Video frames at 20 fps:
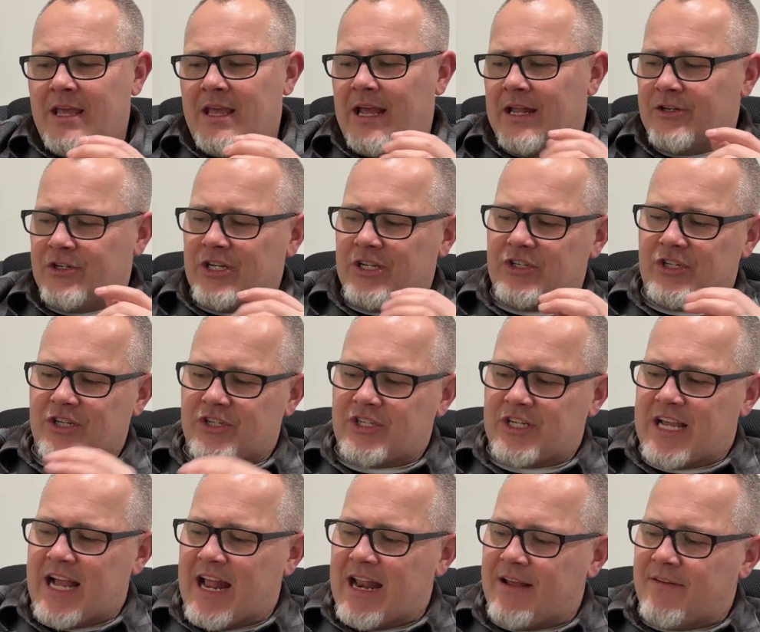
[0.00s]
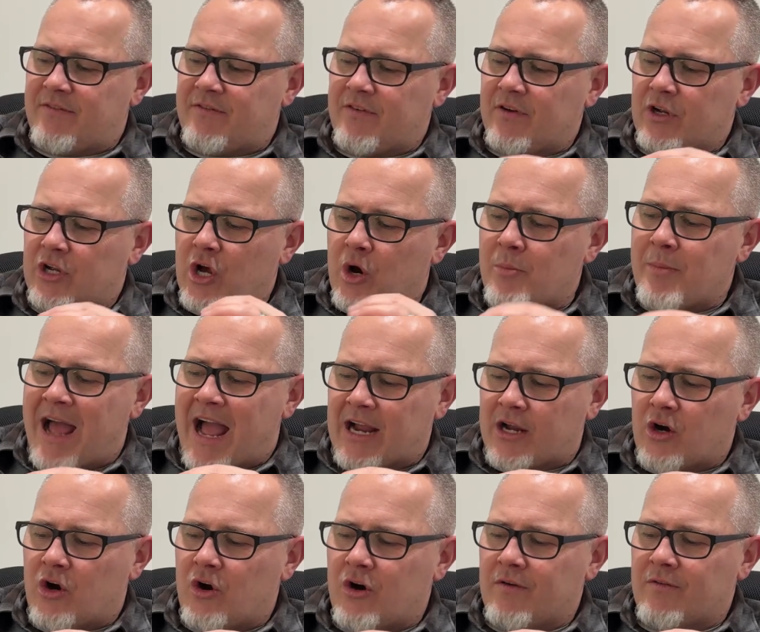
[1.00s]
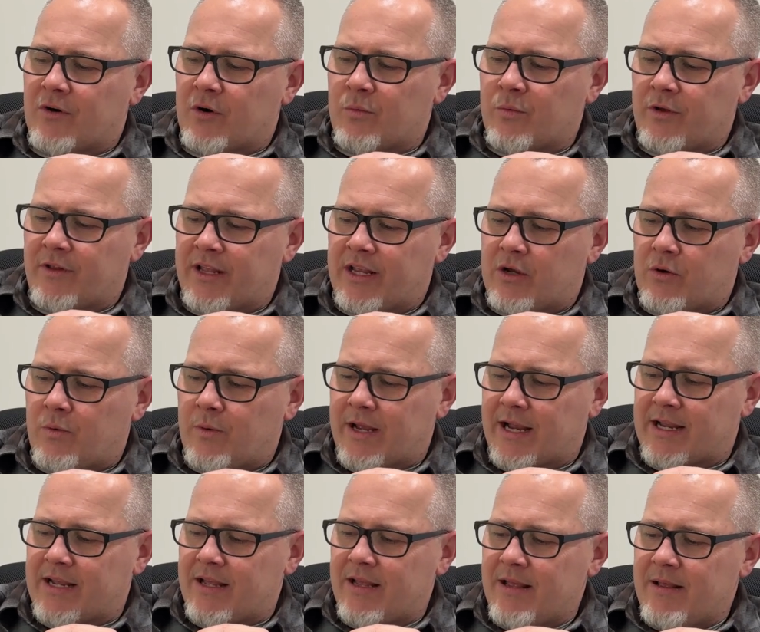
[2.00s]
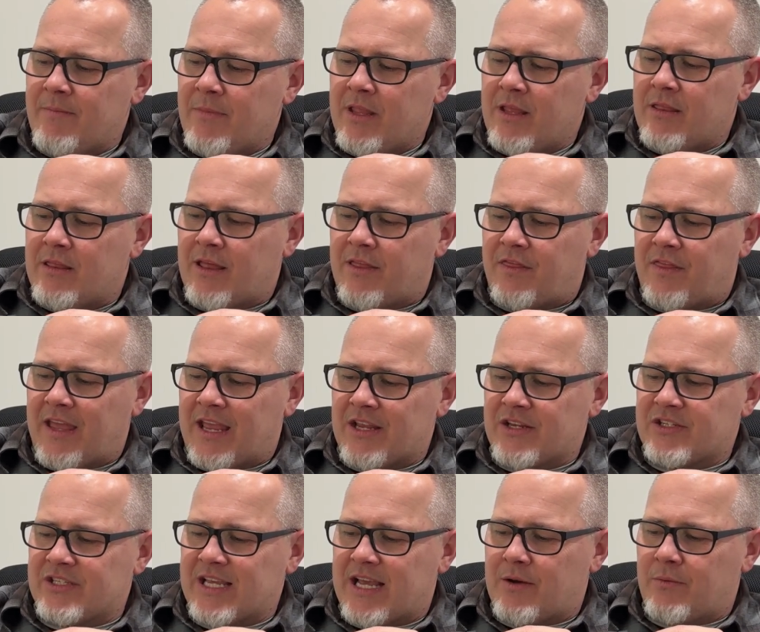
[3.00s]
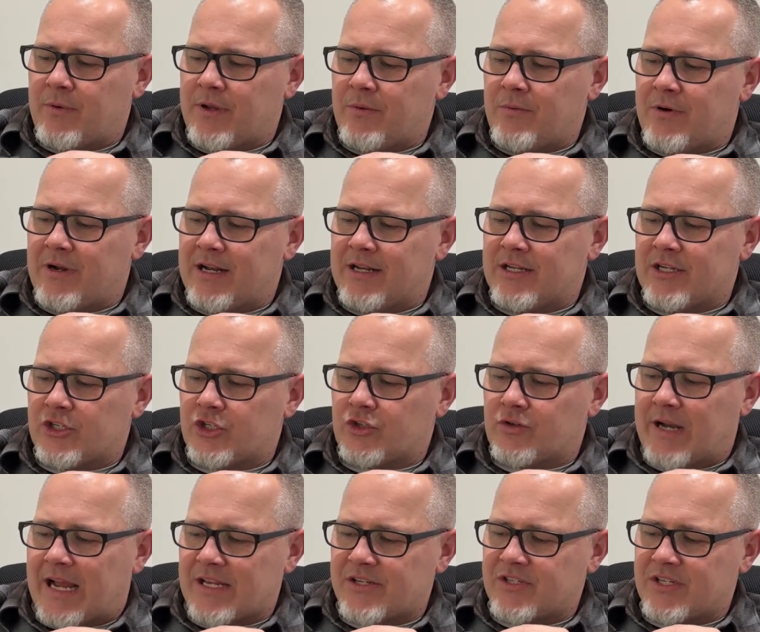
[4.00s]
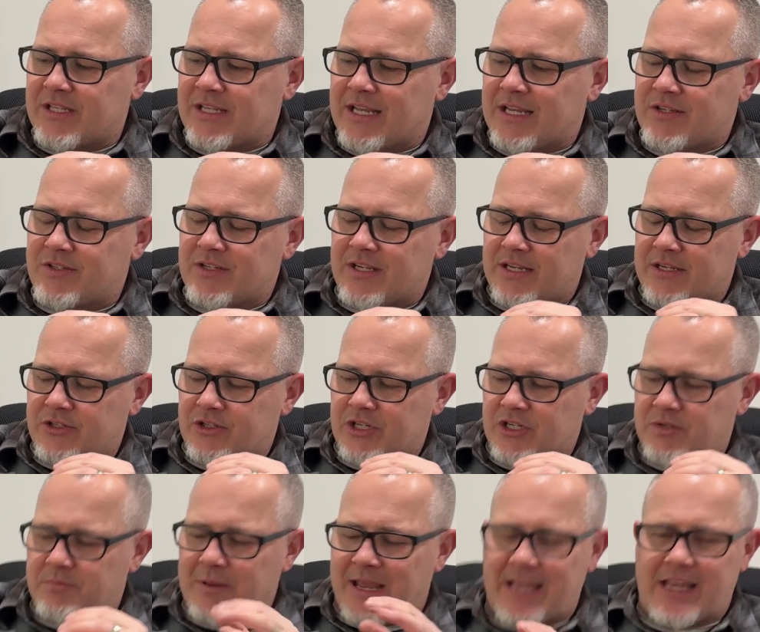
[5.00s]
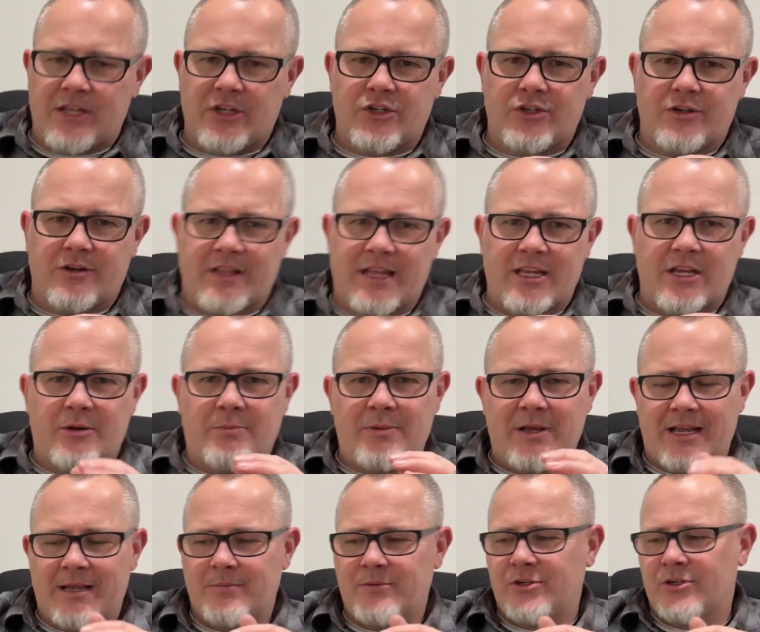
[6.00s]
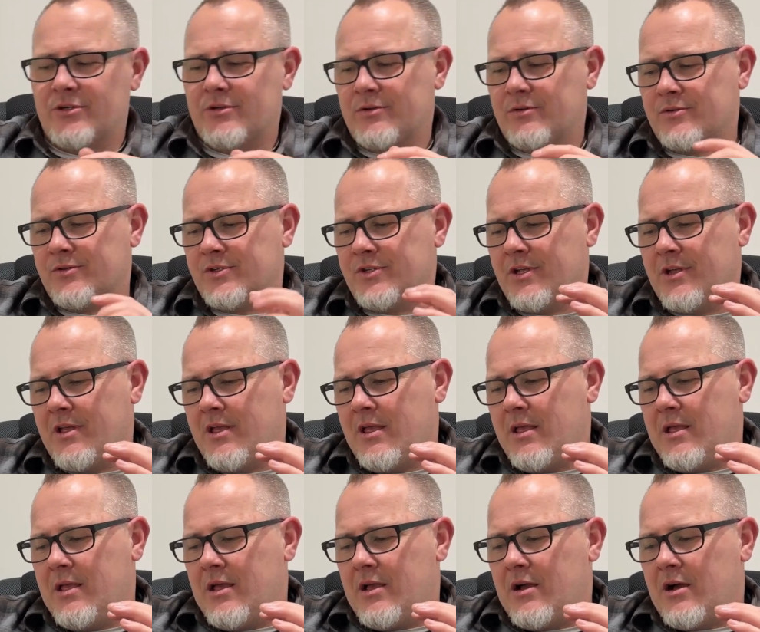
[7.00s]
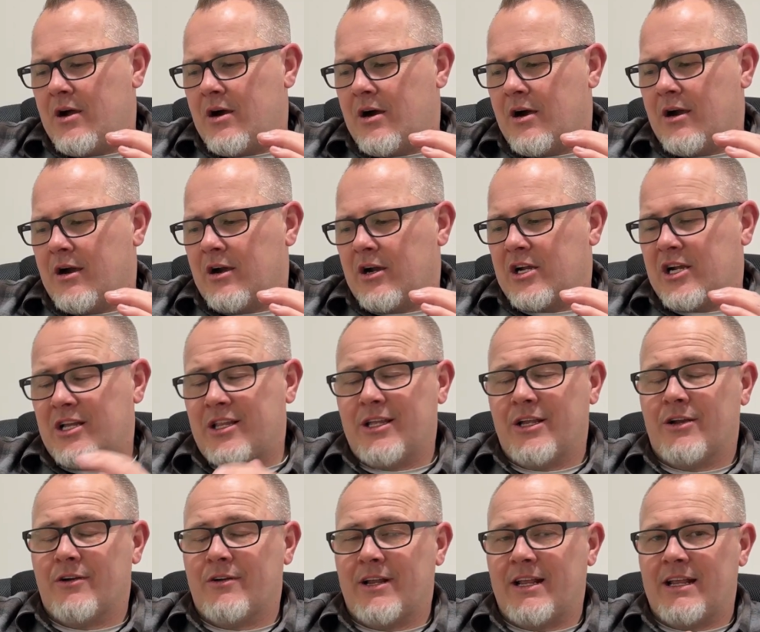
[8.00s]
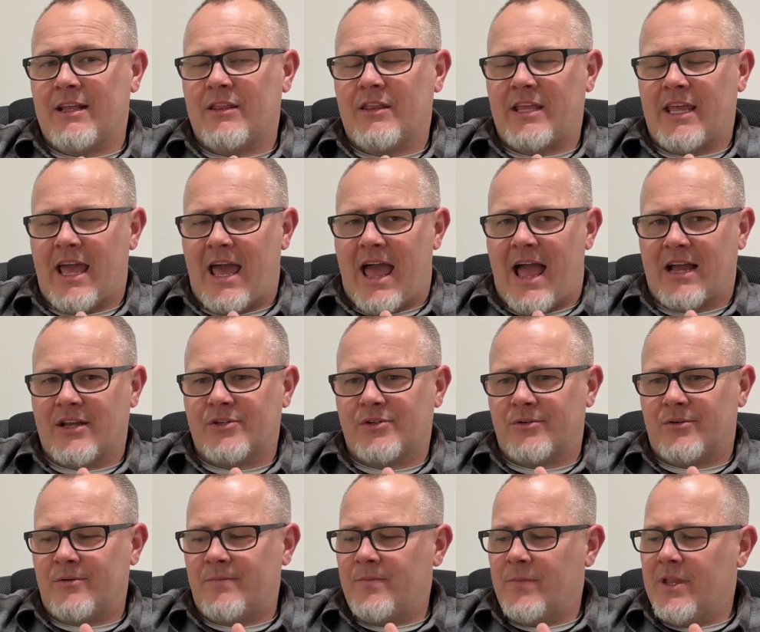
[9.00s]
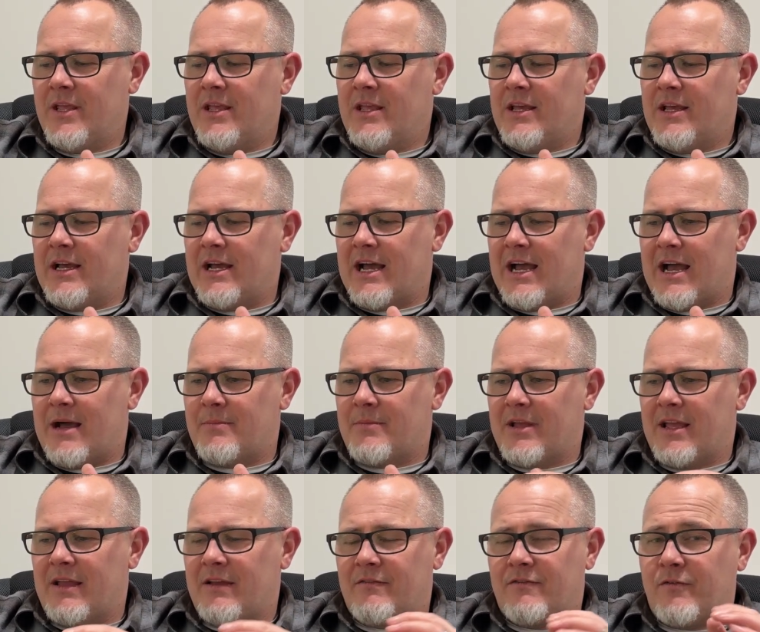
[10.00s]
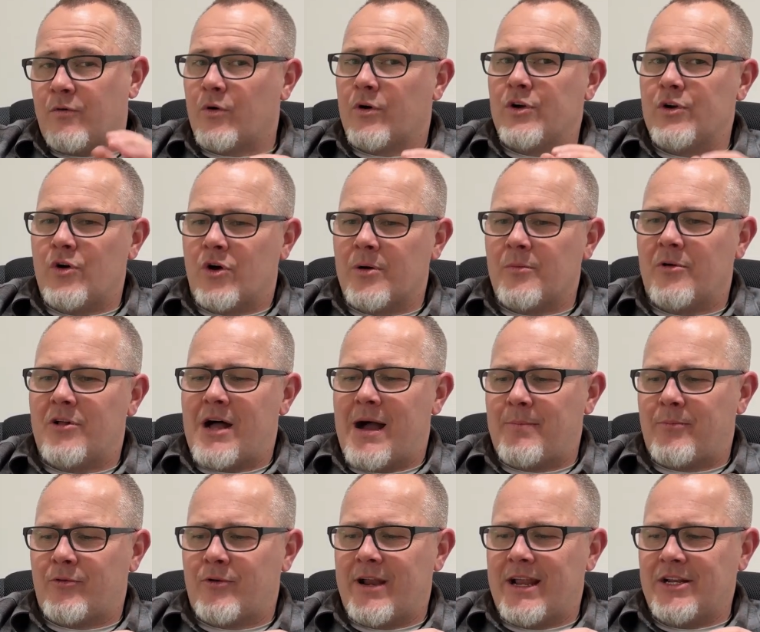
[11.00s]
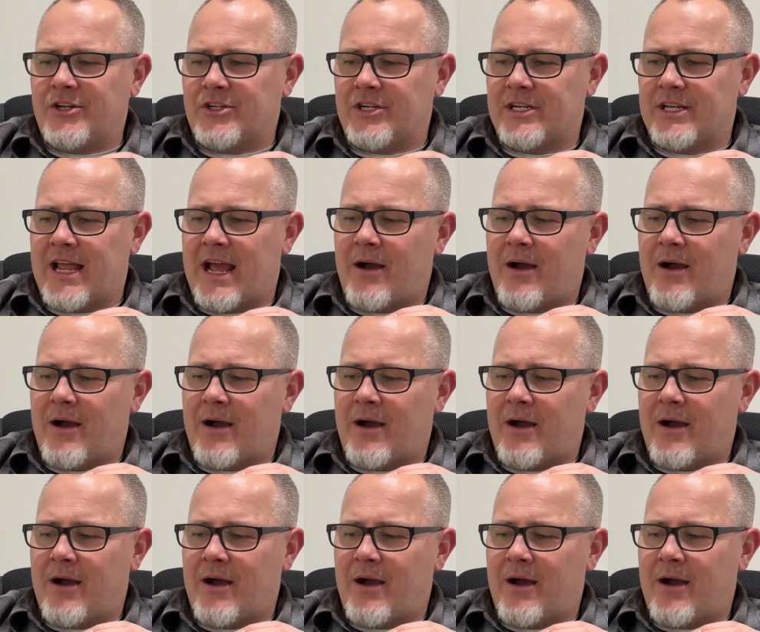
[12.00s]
And just to kind of go back over really quick, the things that we wanted to stress in this is just making sure that your pickup shoes are clearing the axle. for normal operation.